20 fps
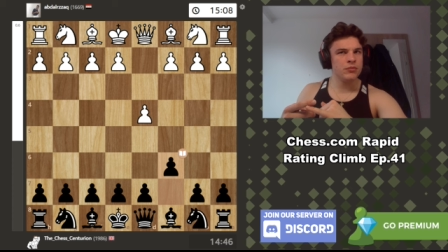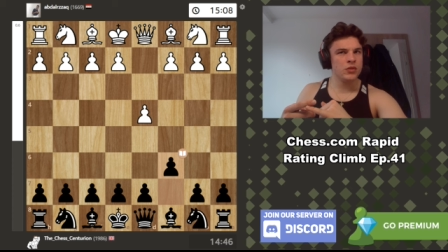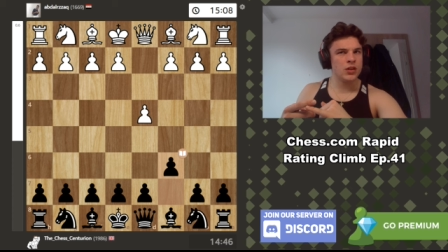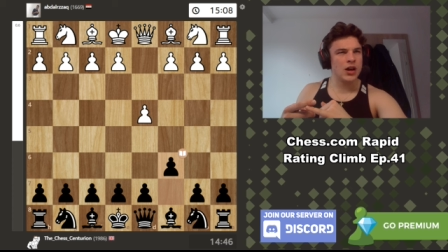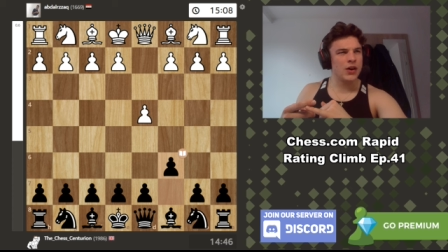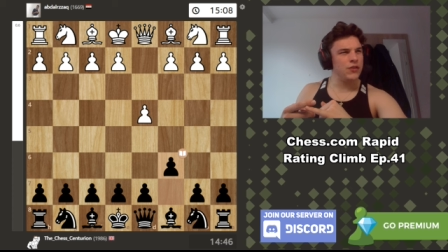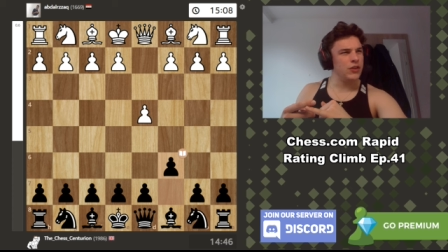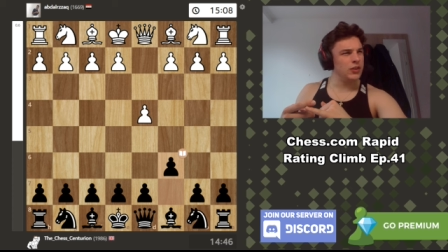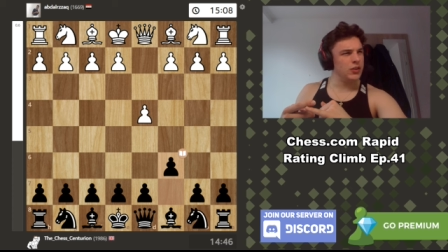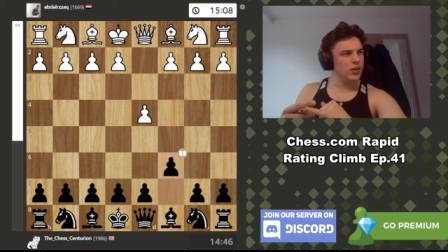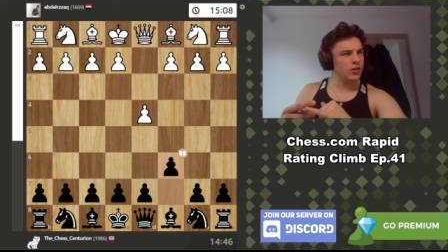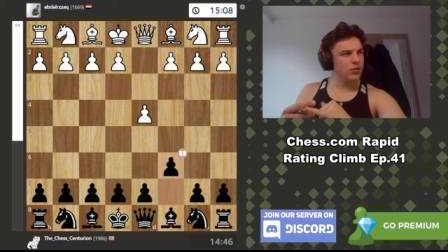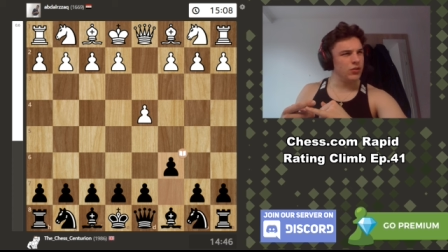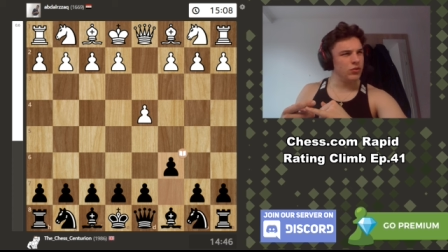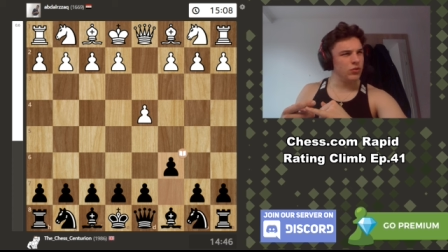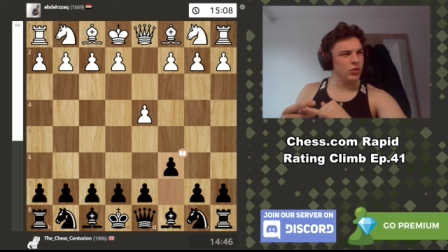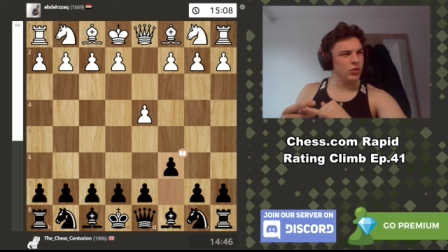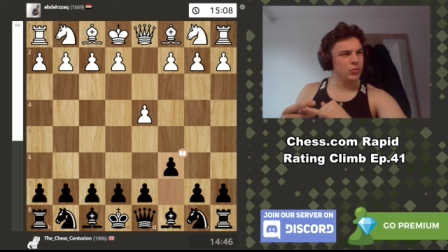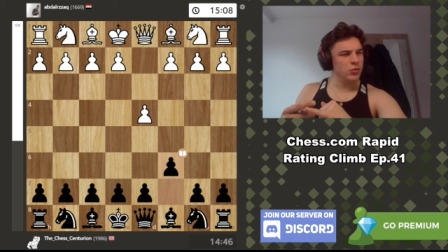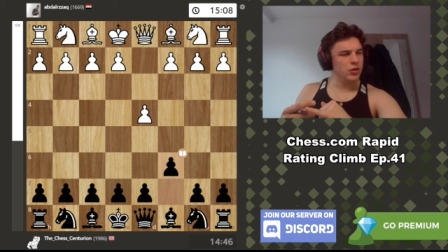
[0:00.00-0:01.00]
I think those are
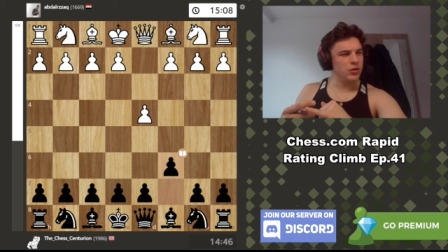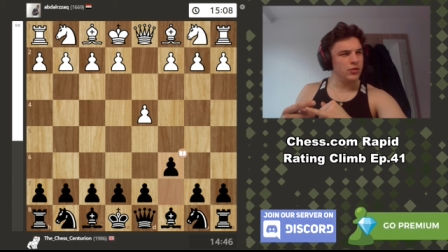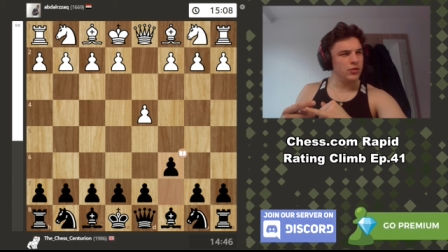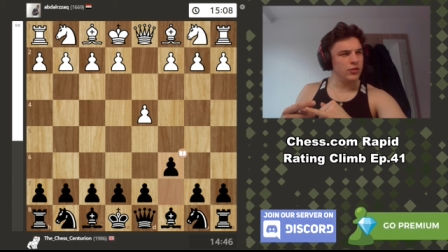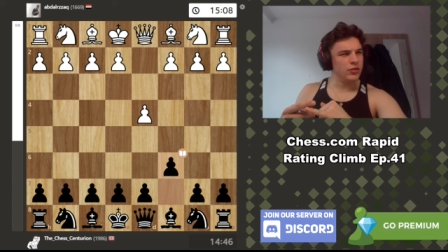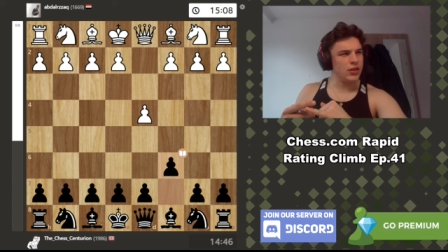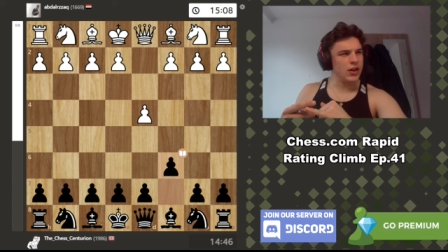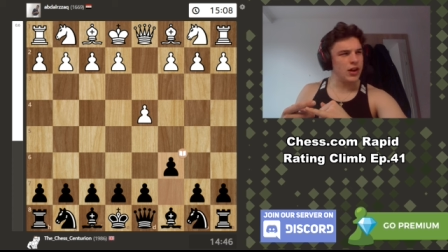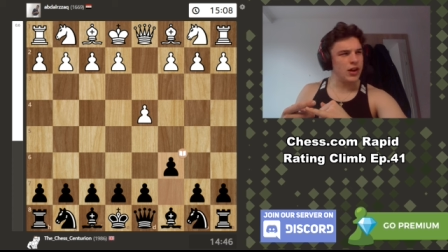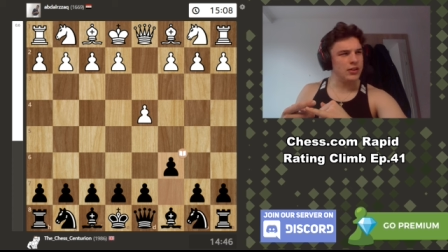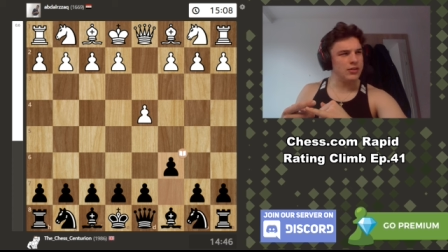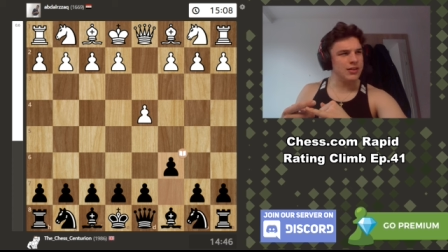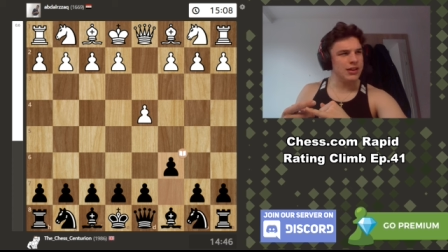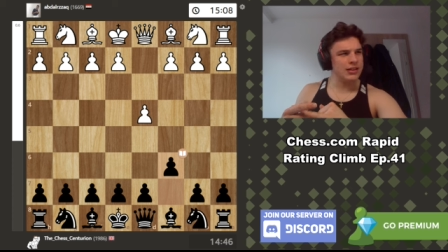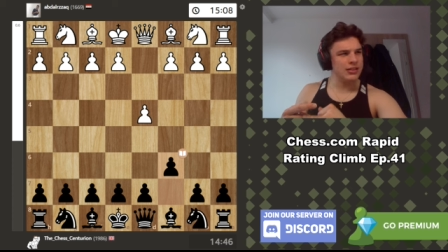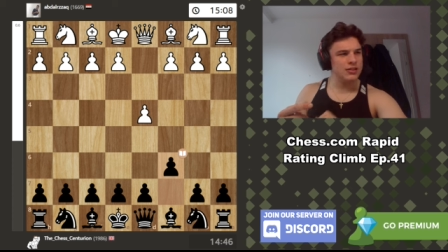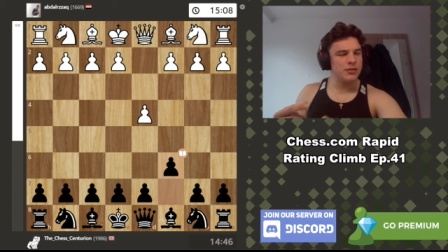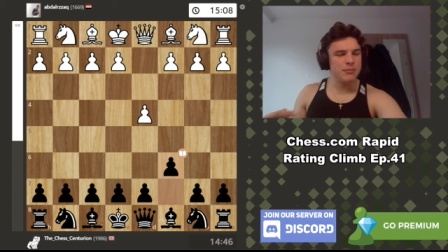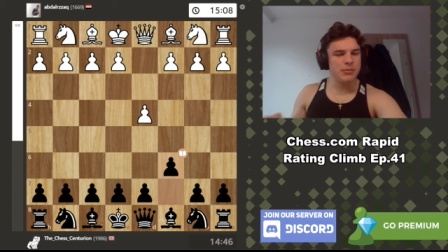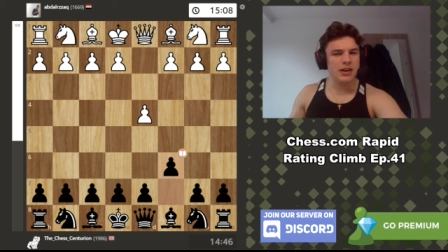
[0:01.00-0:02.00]
all the ones that I
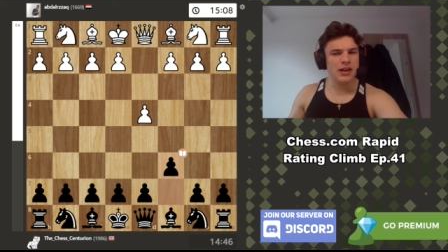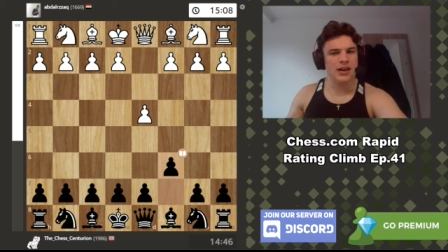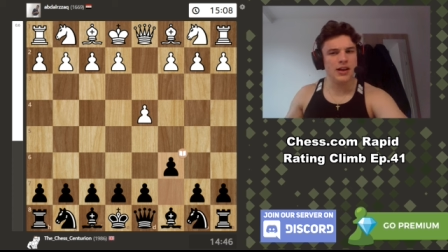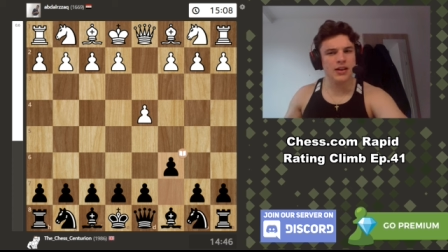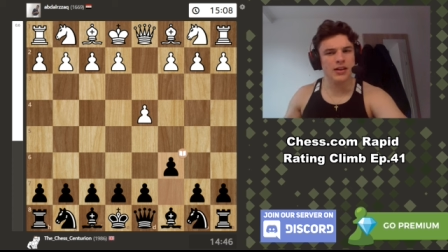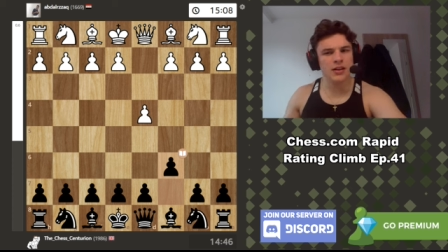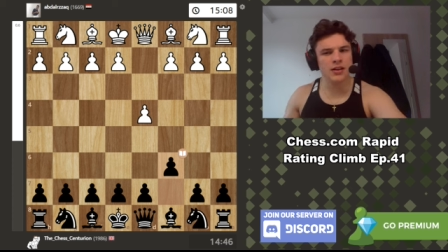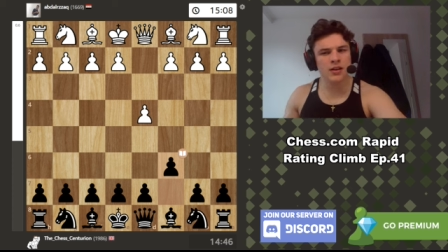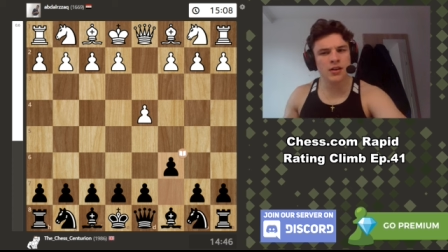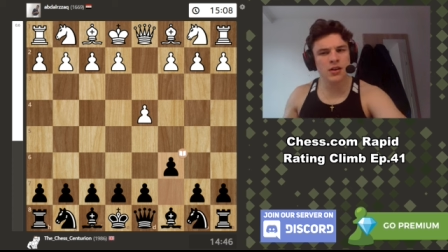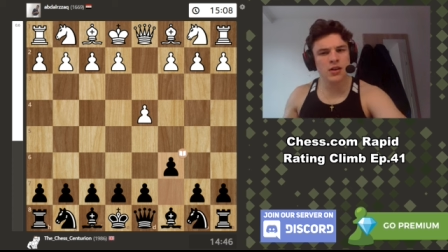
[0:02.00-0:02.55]
tend to play.